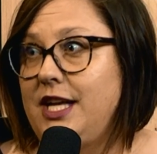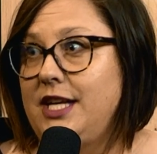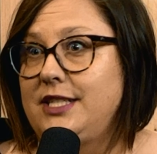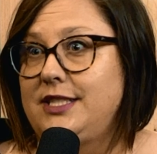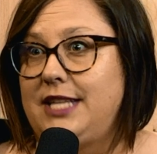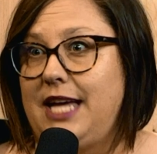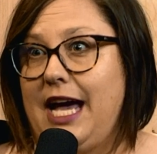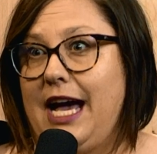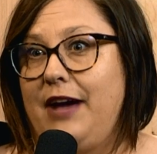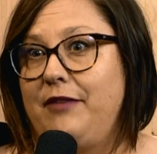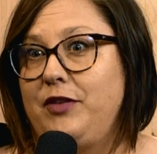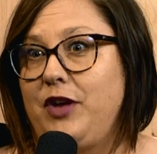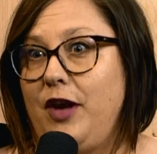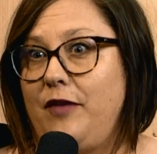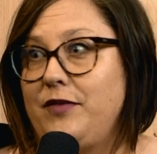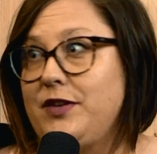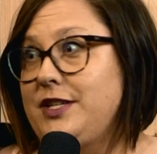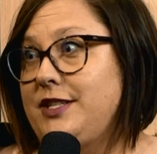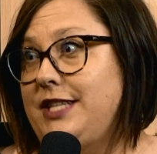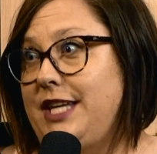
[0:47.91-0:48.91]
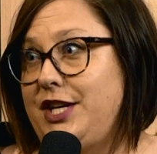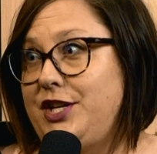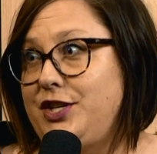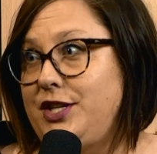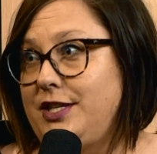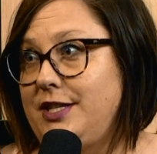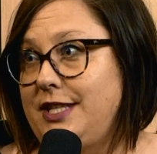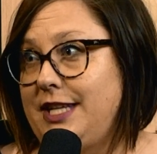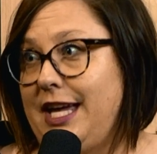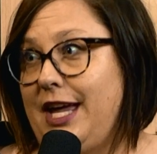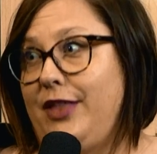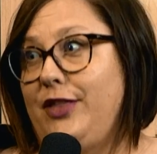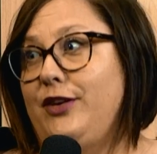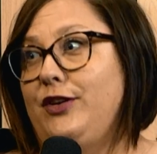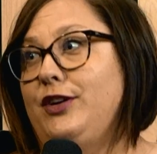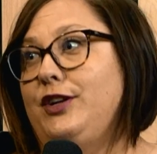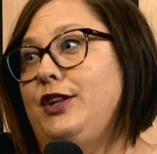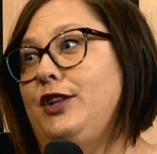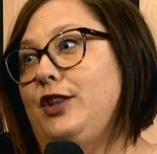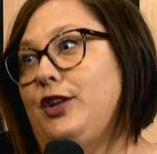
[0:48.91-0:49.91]
to have conversations
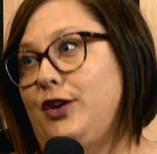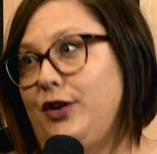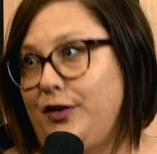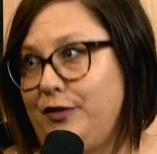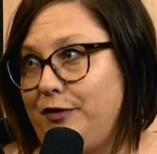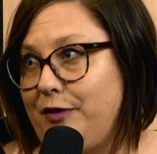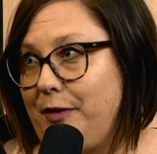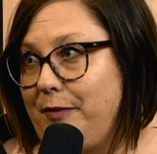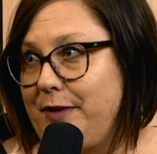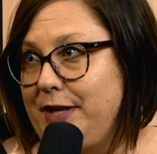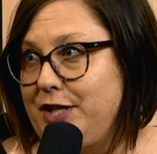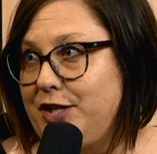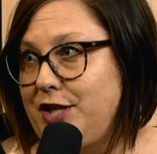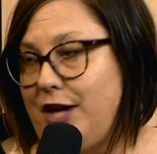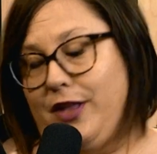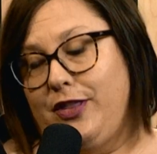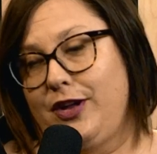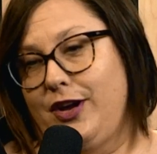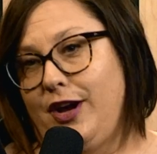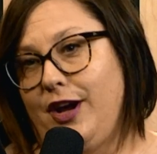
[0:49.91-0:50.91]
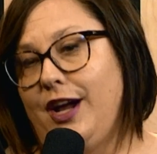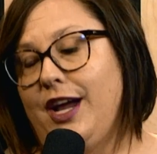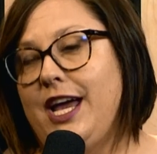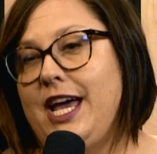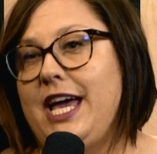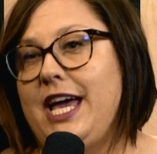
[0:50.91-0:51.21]
together, to learn from each other,